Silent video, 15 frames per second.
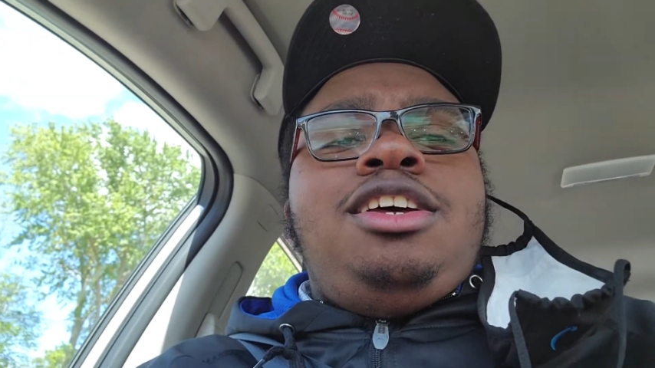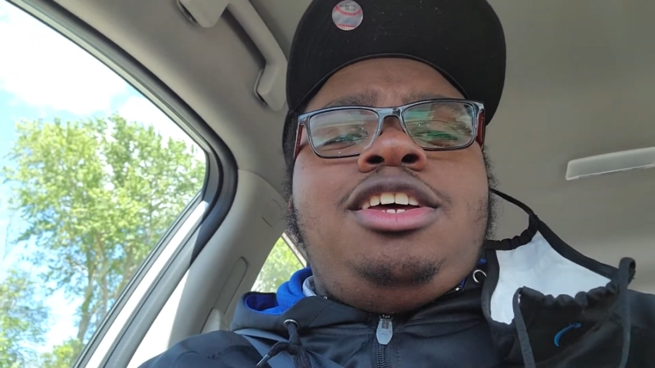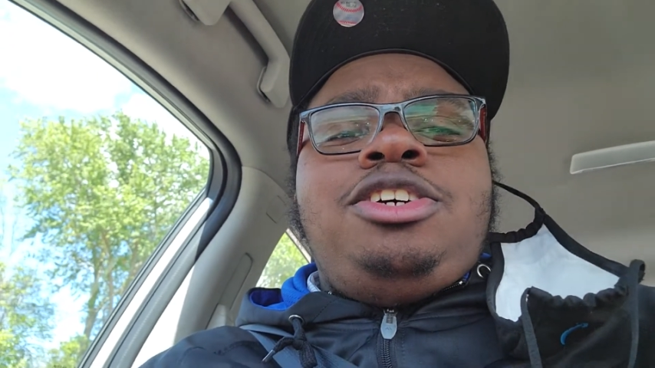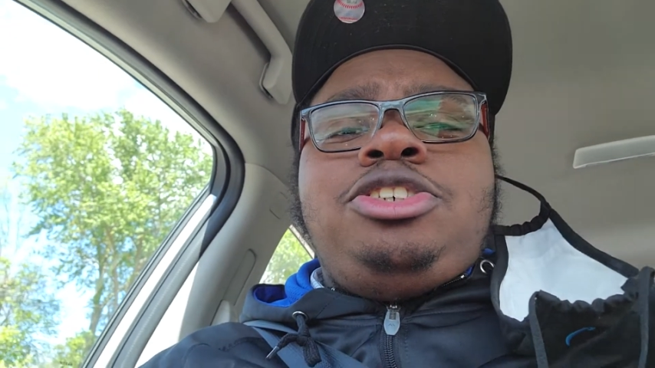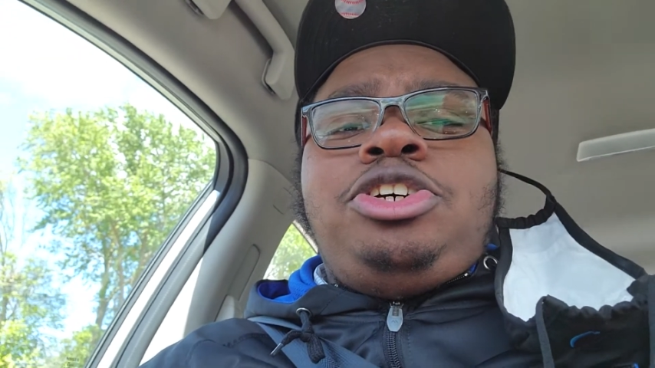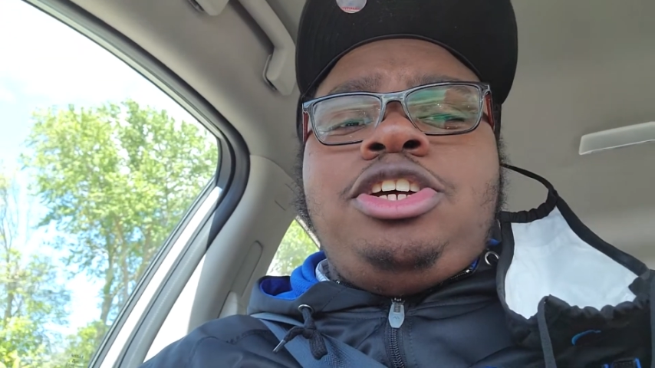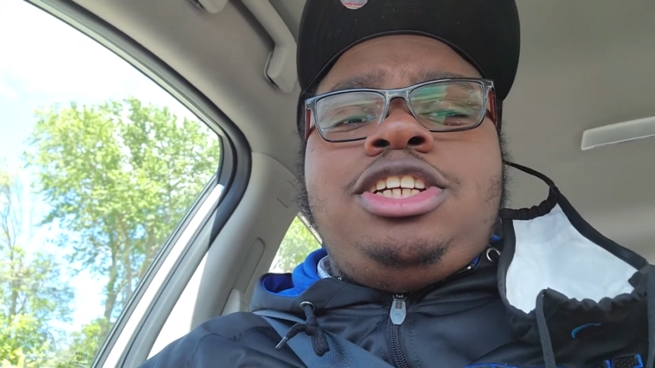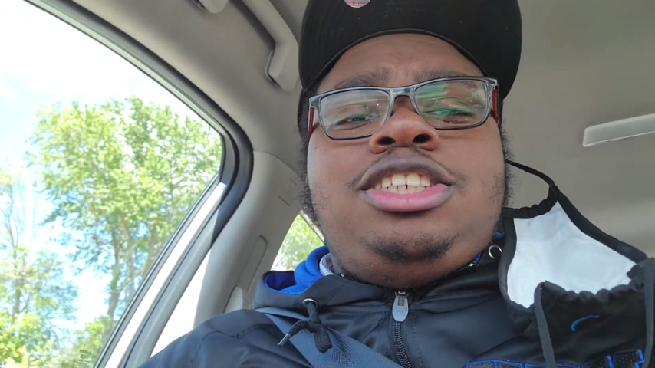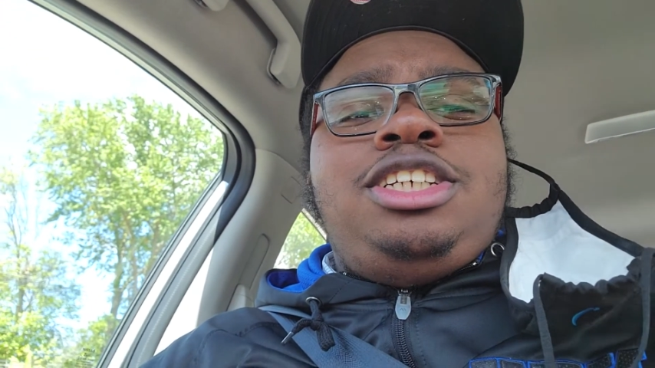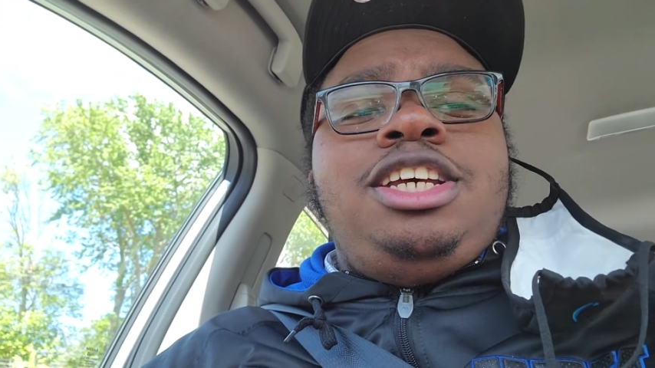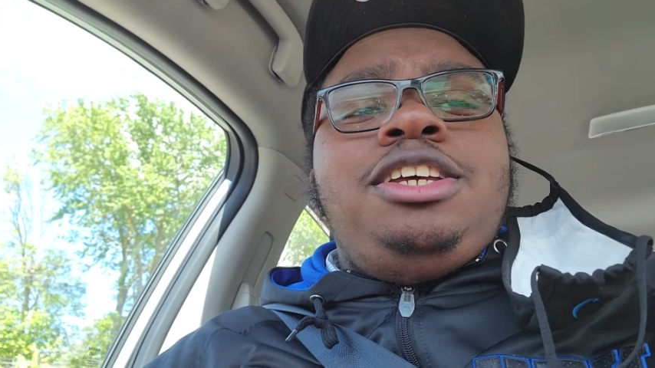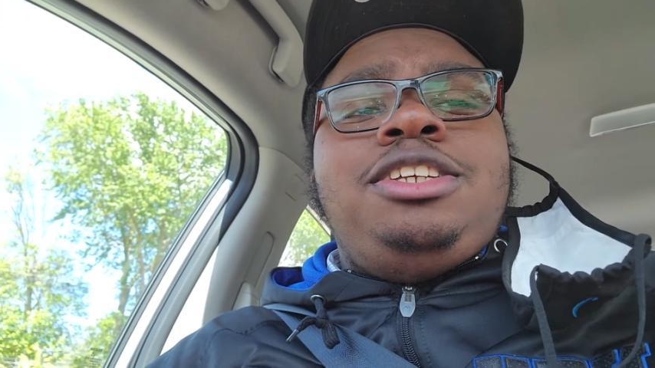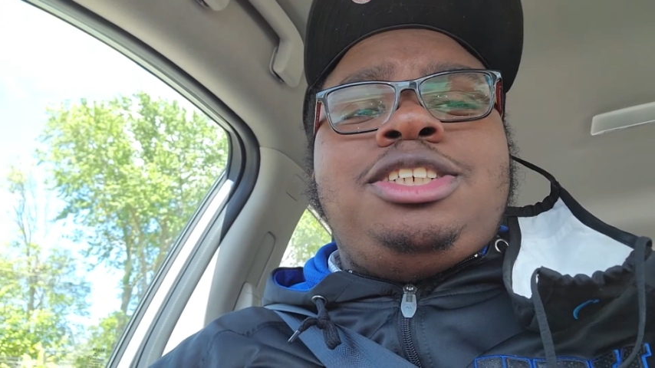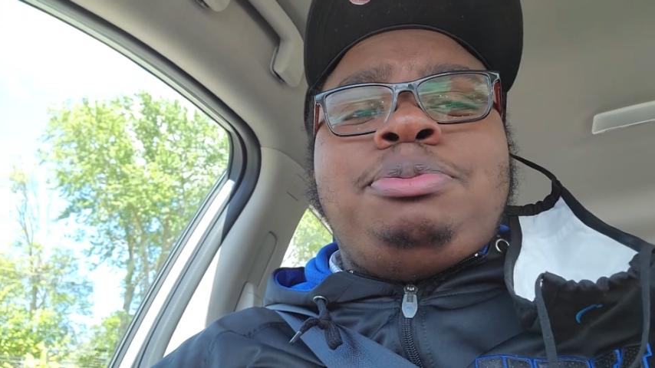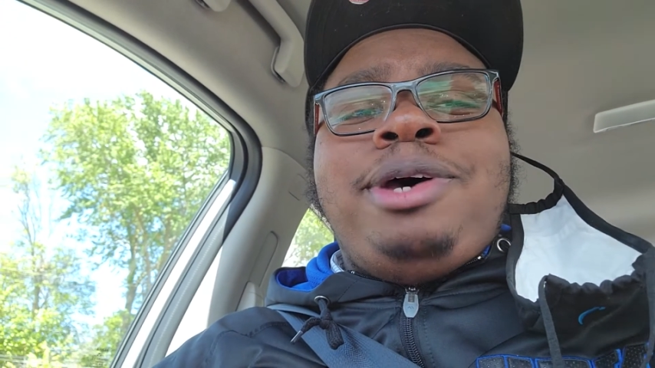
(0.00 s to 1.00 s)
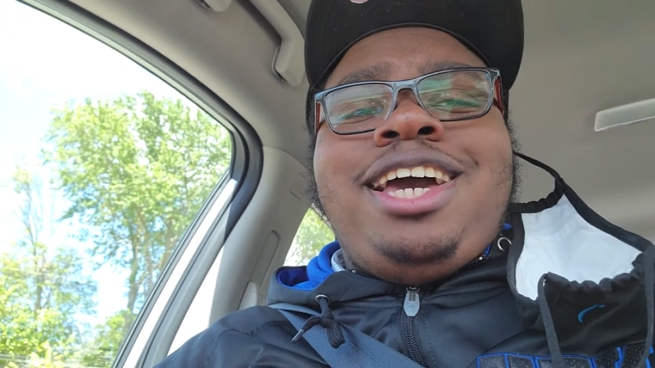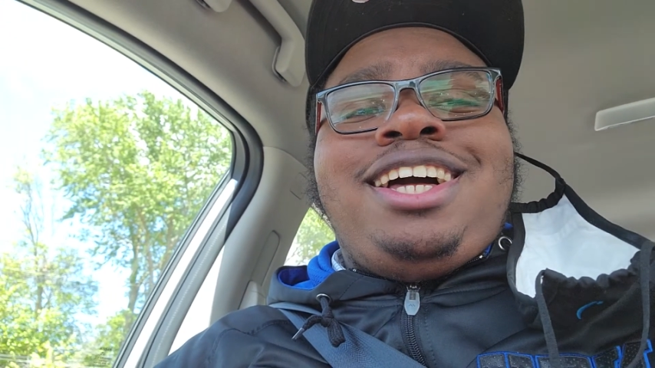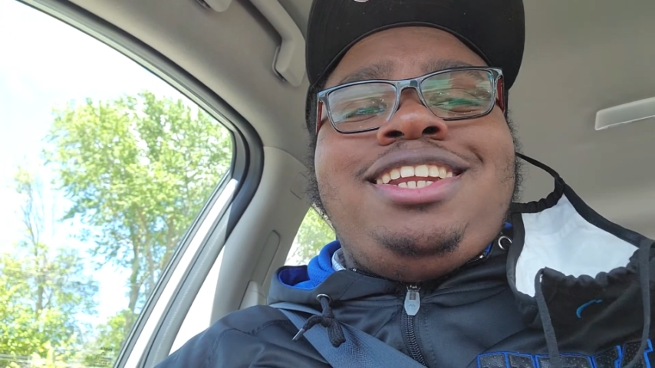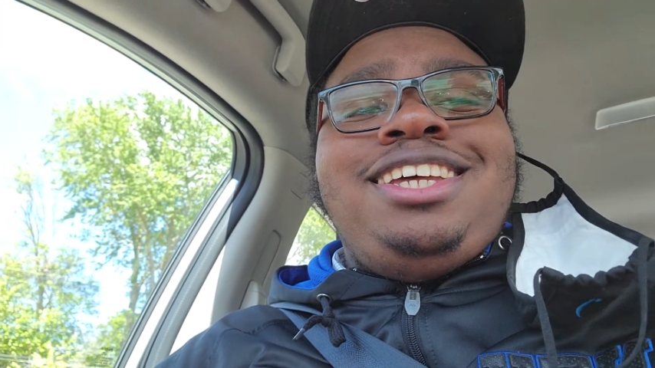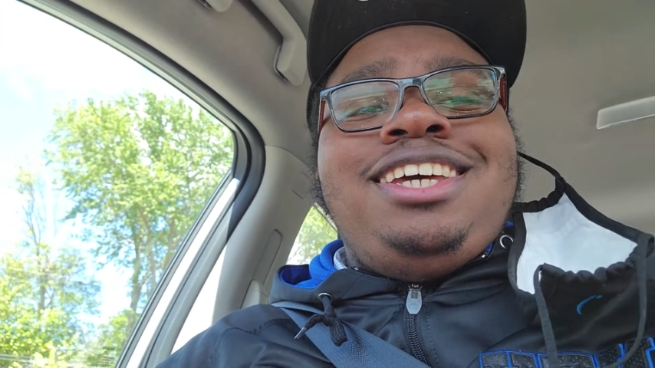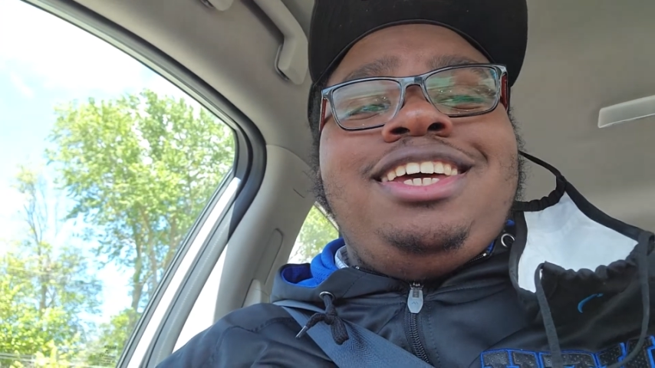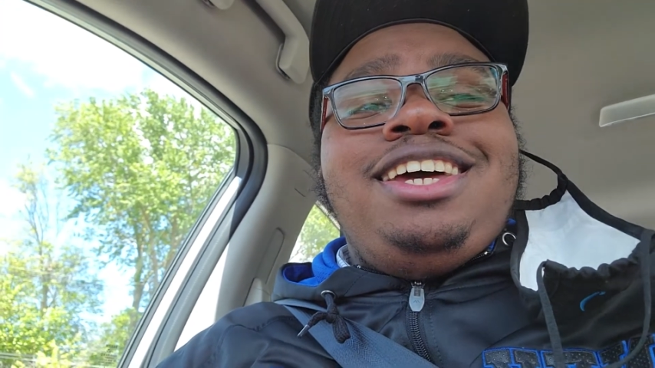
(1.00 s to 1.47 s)
It was good to see
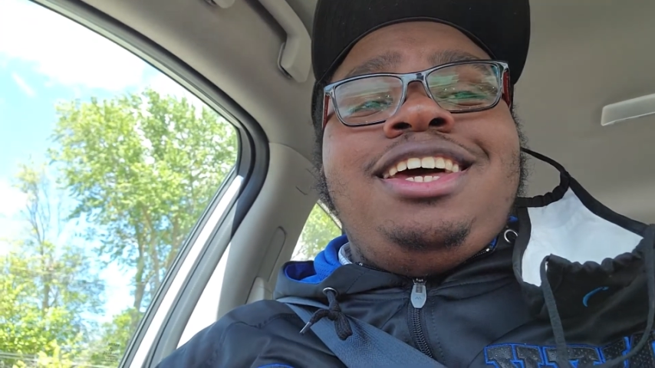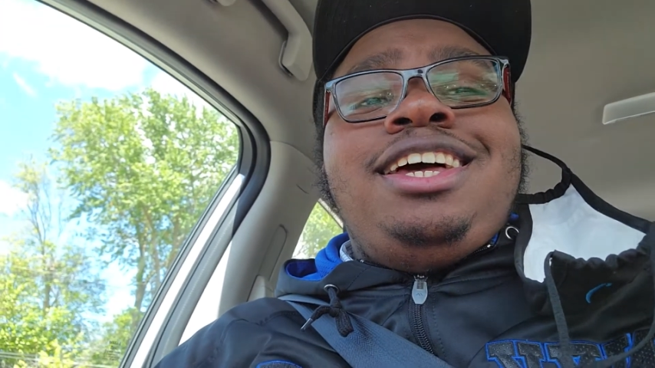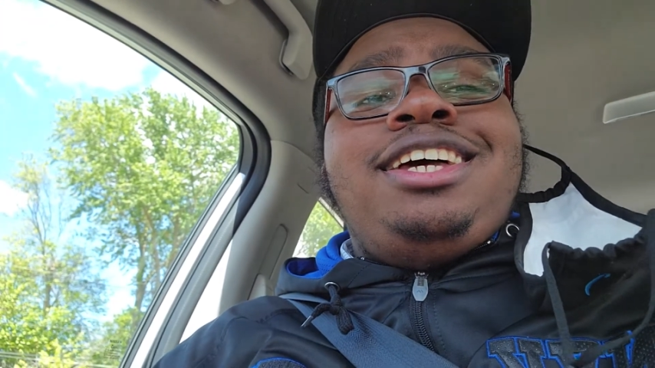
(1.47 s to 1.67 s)
Spike Lee.